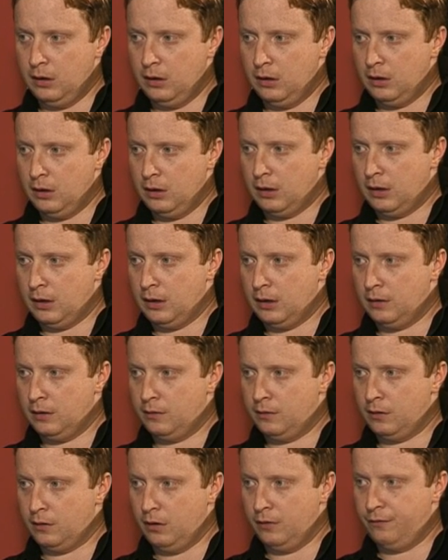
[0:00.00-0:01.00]

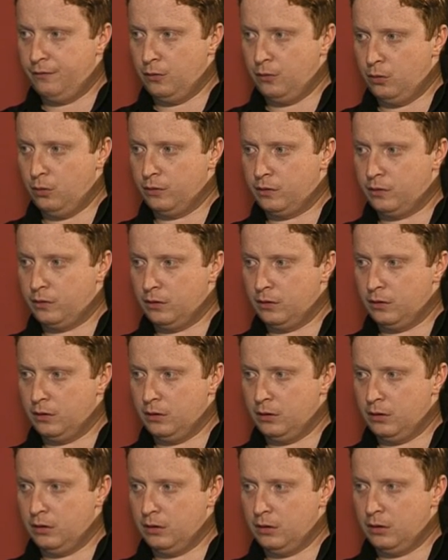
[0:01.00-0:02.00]
and I fought
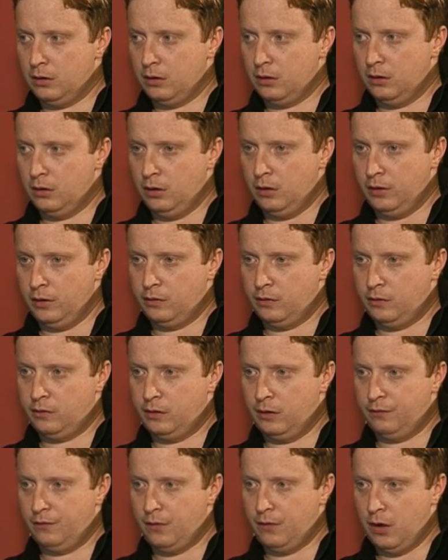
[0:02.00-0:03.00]
knight to
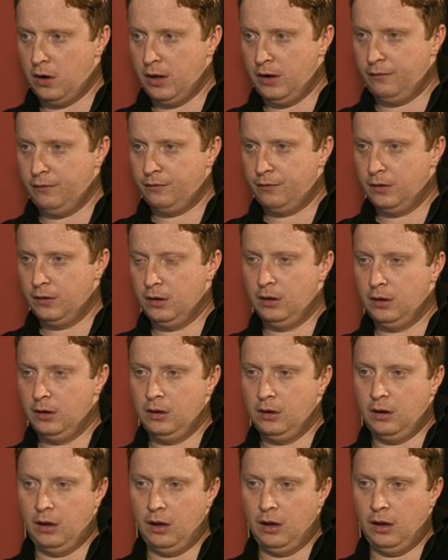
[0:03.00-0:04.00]
c5.
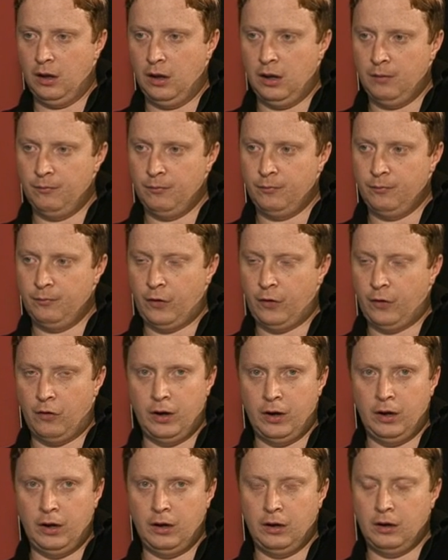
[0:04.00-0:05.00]

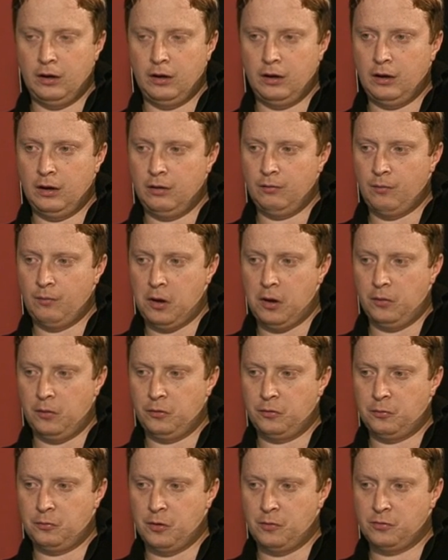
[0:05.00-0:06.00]
Well, it
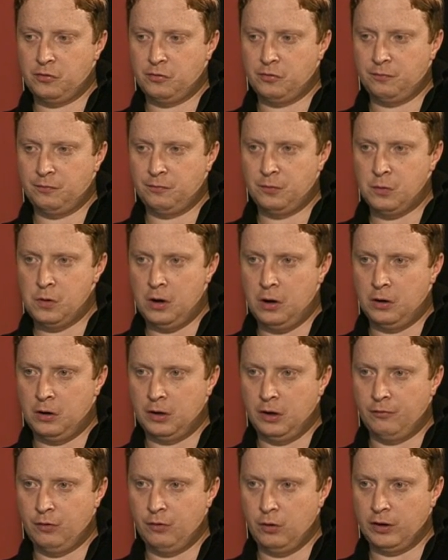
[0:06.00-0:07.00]
was rather
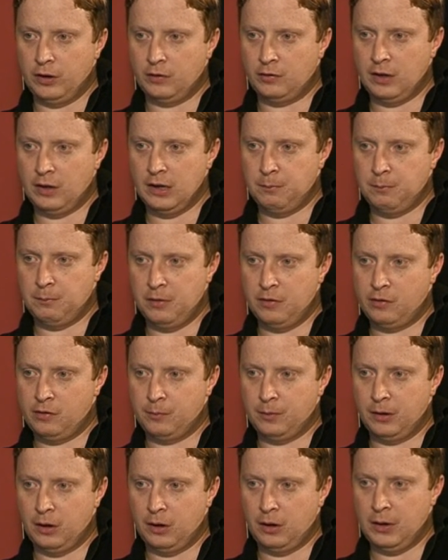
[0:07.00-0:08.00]
foolhardy. I thought I could take the
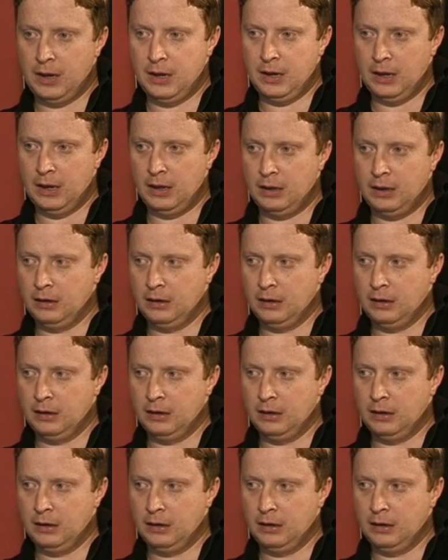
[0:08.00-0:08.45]
bishop and go here,